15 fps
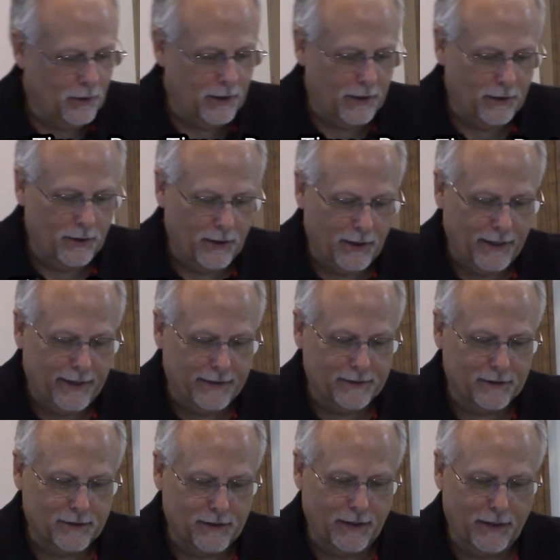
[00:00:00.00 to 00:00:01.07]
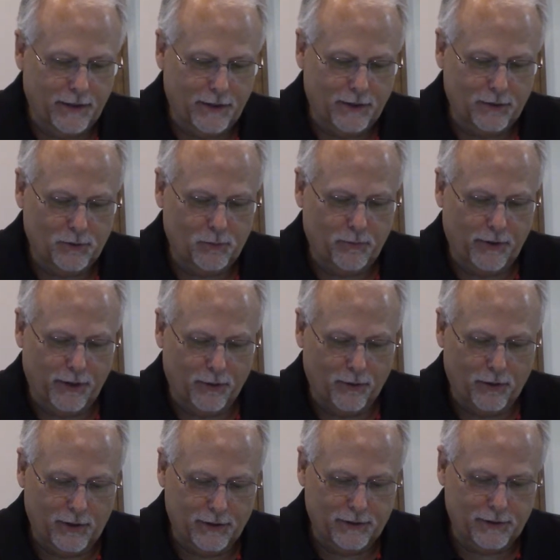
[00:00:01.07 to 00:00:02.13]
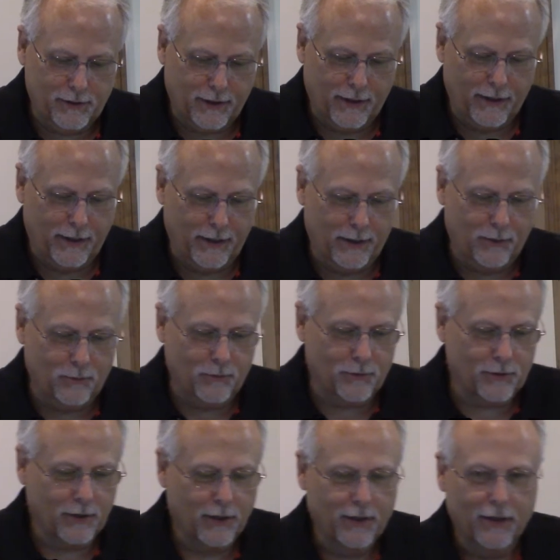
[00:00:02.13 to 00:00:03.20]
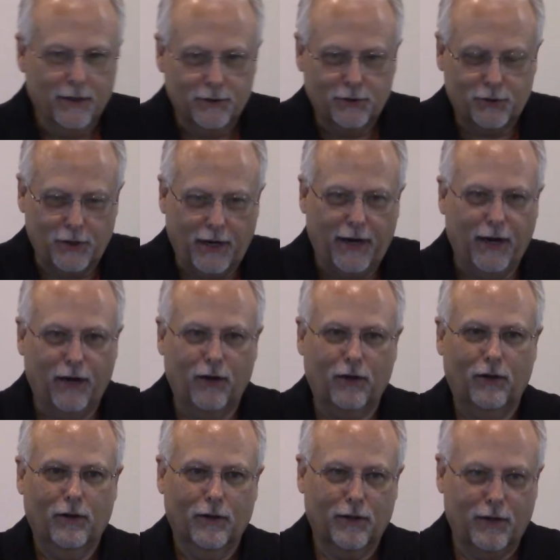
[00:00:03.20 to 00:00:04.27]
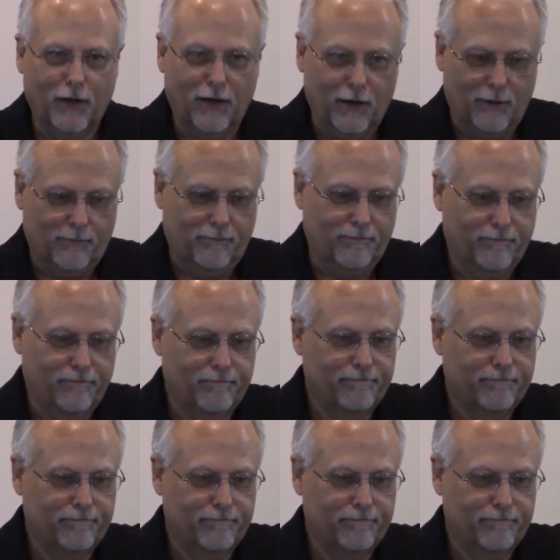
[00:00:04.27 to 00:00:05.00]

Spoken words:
that in the last days perilous times shall come."